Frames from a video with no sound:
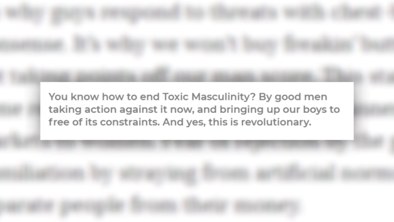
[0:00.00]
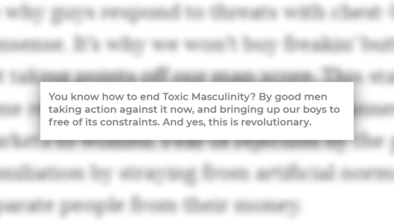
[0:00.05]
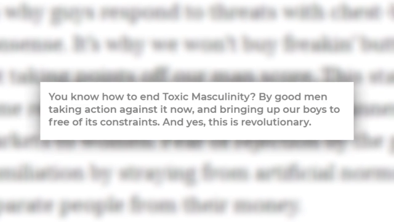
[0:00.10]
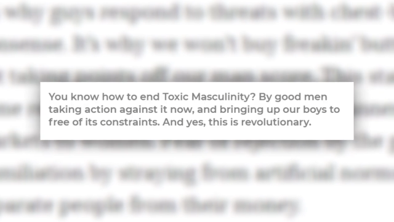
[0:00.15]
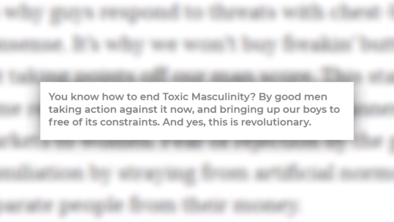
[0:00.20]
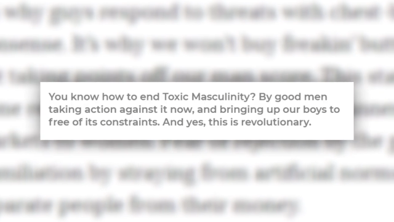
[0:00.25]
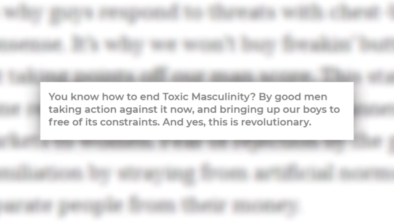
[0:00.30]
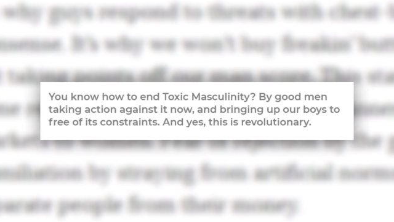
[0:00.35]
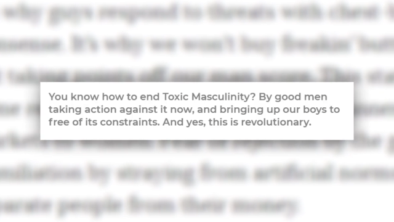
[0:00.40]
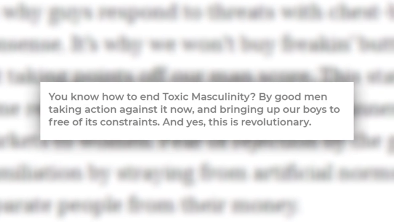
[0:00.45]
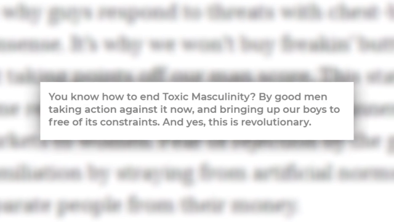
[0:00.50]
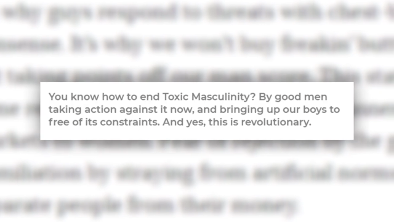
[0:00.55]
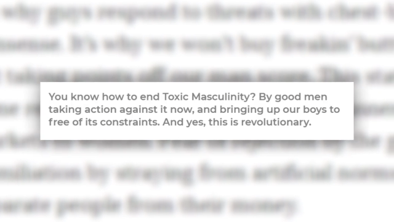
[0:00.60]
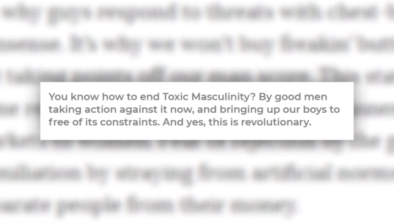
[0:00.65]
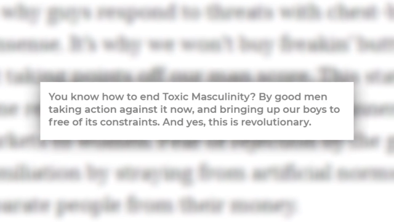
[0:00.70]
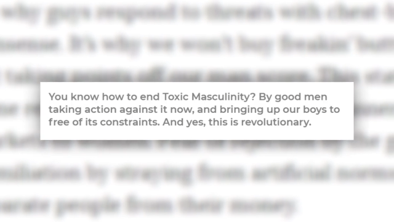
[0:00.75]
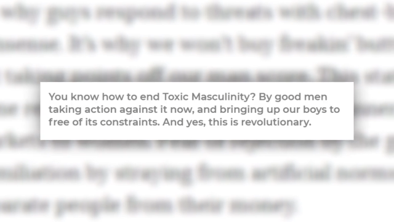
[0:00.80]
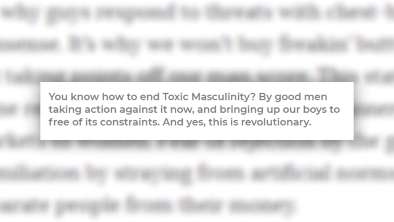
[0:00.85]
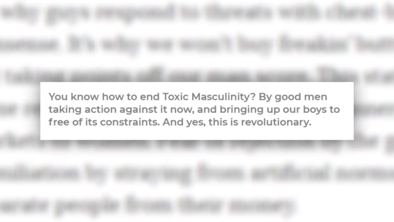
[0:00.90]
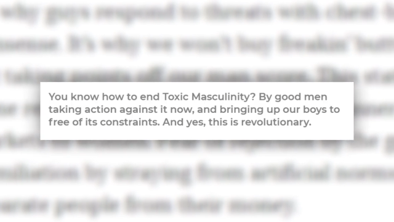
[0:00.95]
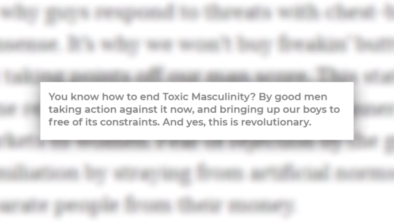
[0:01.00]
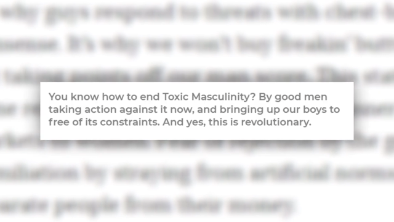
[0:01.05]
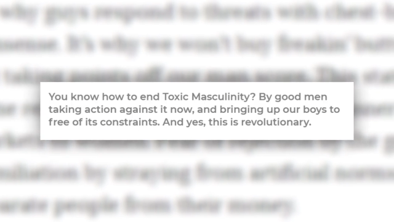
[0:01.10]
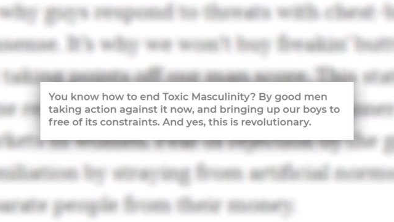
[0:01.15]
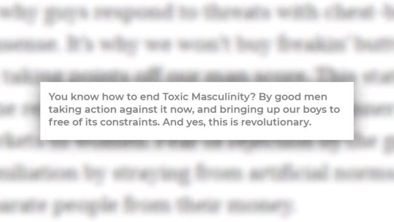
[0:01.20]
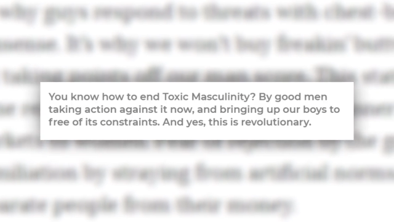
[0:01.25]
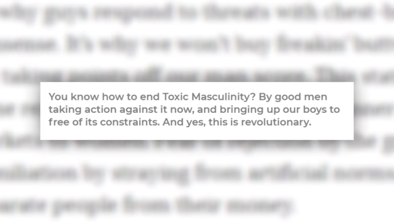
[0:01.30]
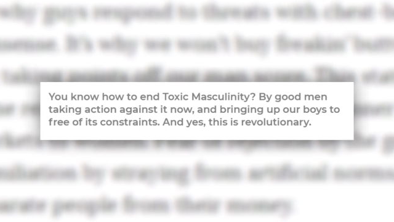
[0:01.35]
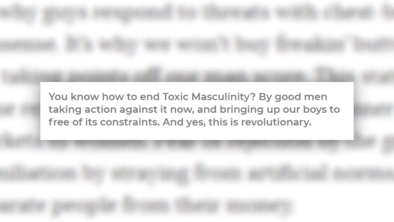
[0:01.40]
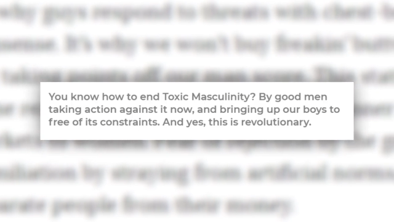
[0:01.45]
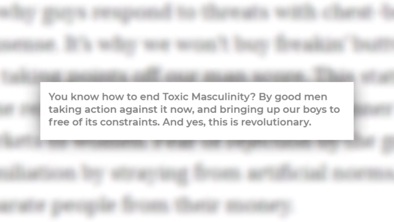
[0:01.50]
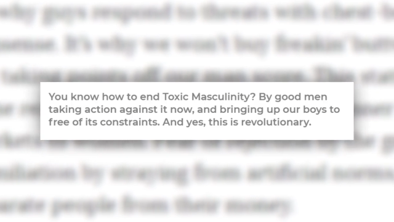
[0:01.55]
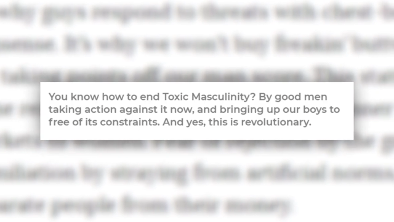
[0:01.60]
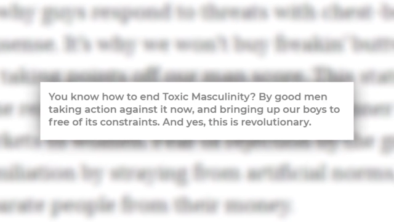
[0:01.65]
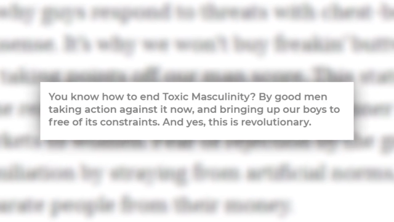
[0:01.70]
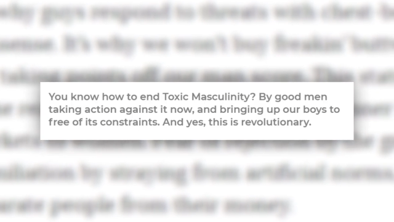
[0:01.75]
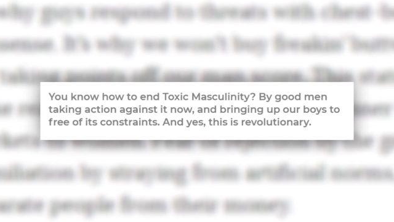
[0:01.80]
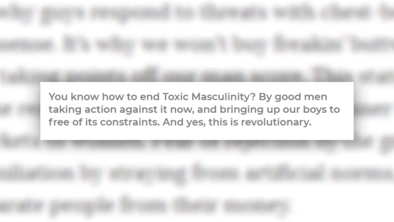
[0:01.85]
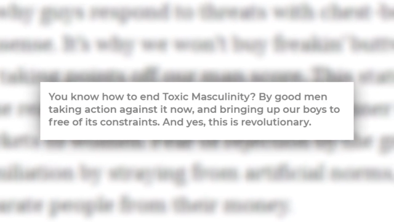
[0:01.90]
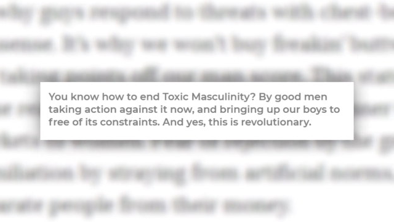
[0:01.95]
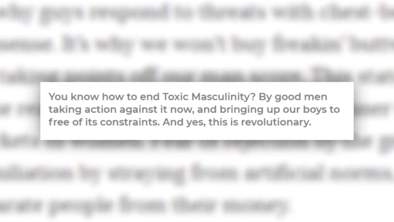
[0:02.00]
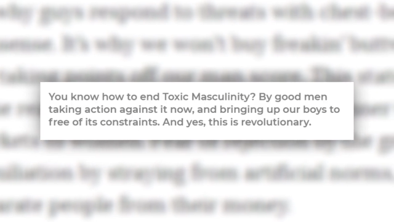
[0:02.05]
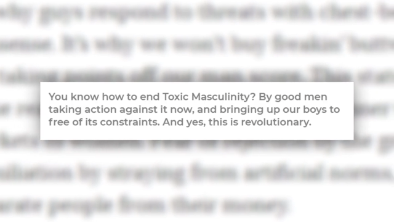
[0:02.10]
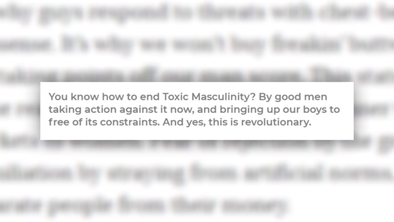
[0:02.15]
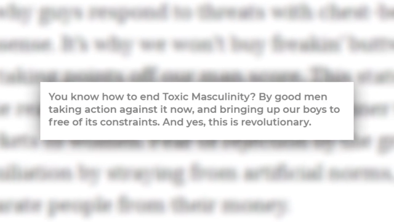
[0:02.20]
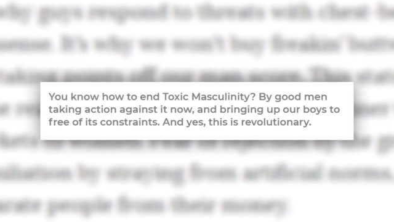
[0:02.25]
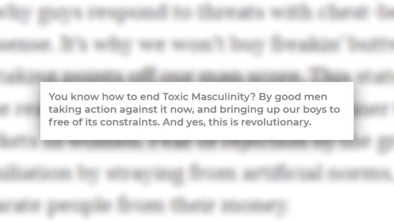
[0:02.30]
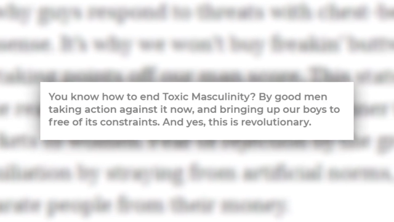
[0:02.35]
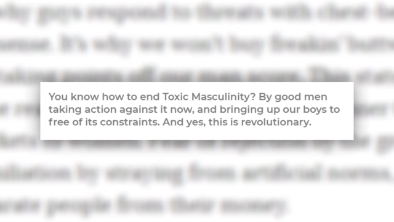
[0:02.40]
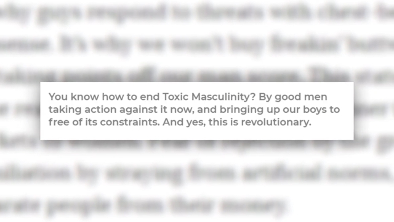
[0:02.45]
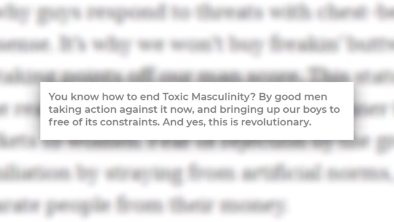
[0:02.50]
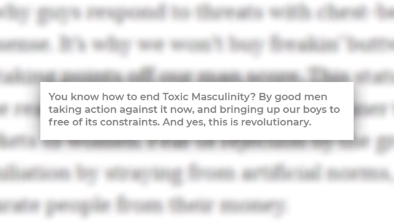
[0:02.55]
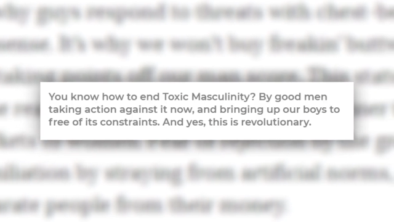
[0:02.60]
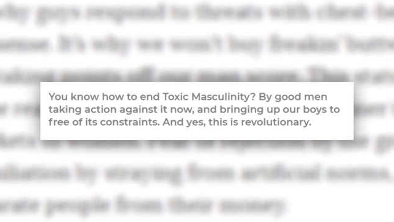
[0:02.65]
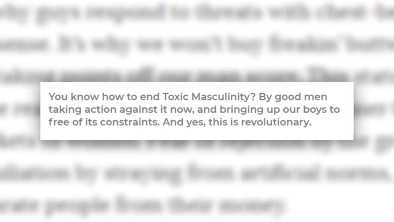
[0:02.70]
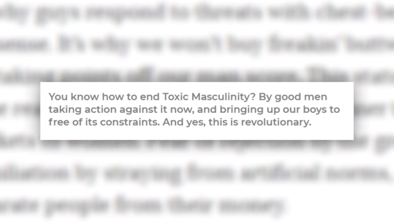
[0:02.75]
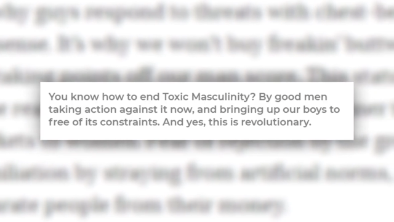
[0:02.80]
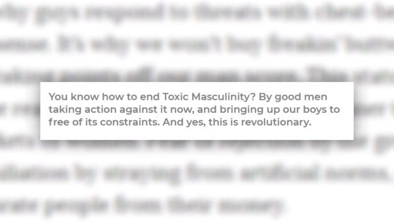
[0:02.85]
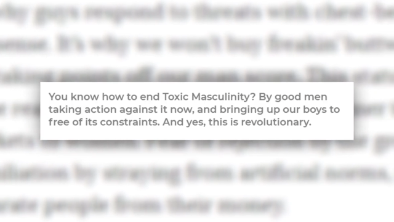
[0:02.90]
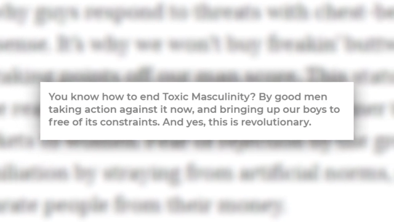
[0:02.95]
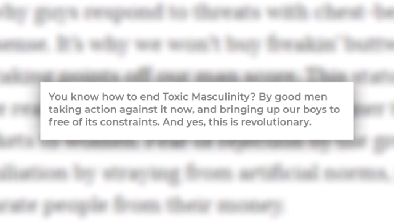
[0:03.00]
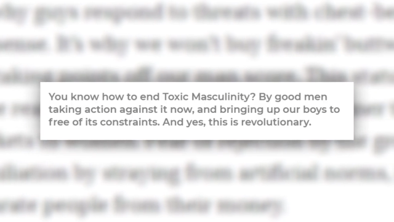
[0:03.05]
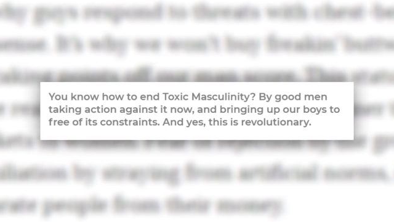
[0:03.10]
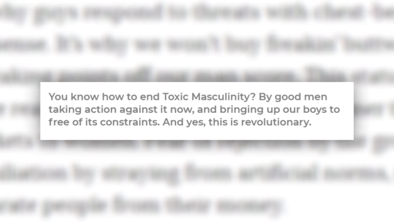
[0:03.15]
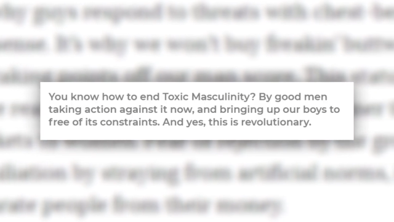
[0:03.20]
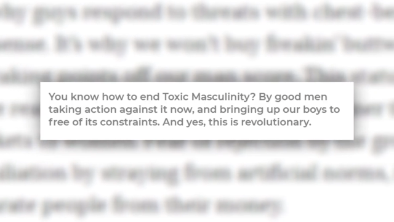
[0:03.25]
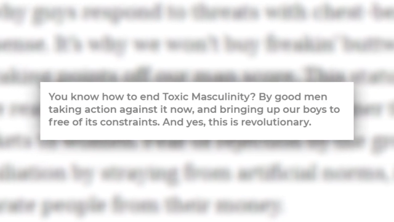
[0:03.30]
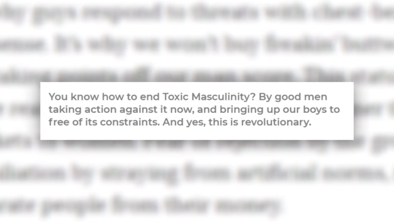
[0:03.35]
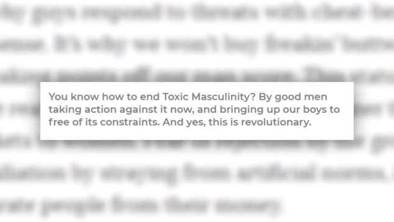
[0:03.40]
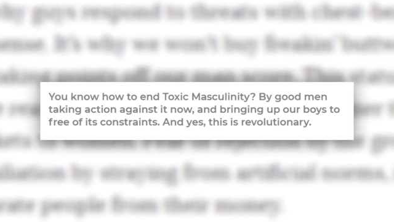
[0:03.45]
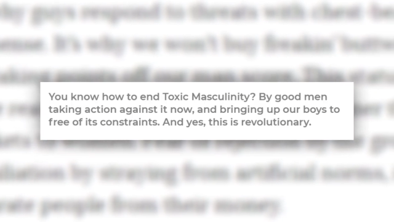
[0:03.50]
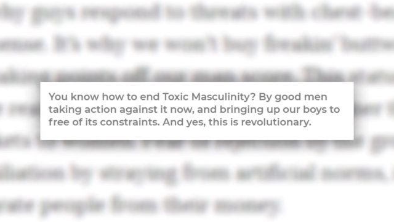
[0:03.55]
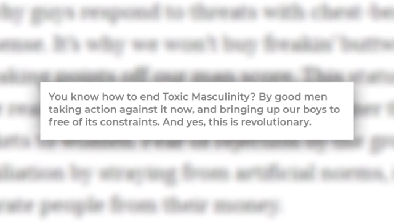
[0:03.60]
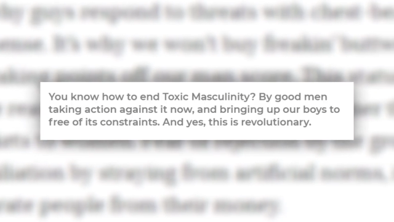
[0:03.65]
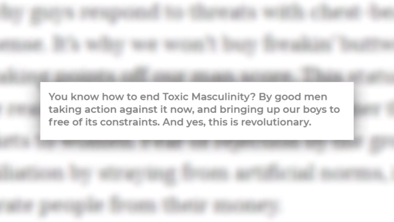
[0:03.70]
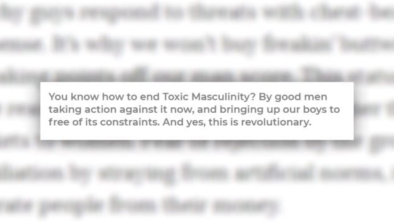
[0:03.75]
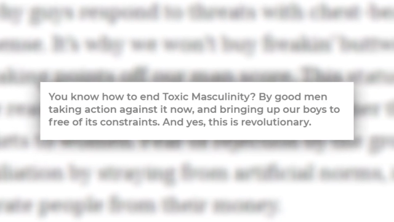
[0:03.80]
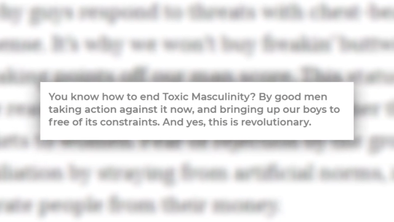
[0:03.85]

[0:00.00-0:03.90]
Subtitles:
[unreadable: no face in view]